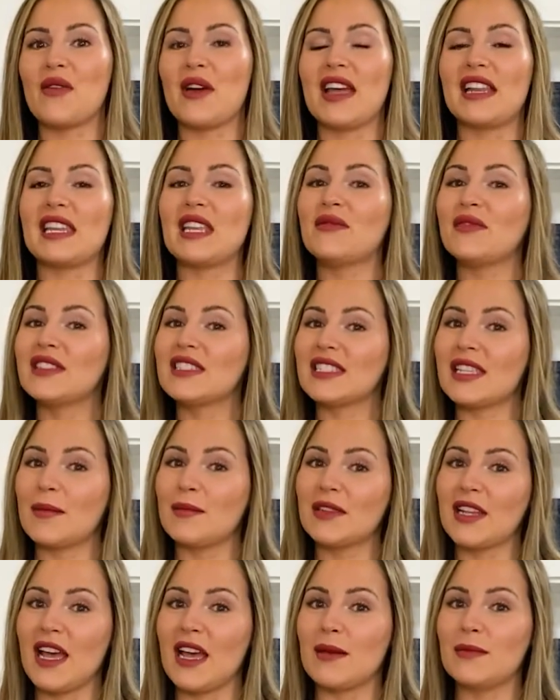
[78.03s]
and even
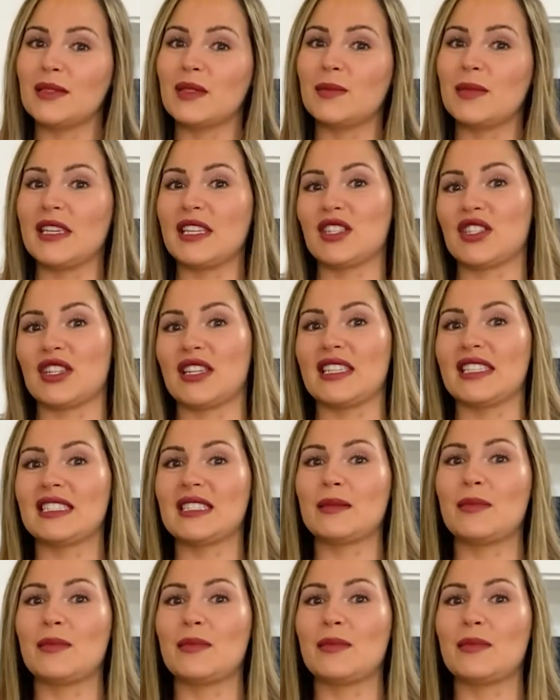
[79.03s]
sometimes peaches.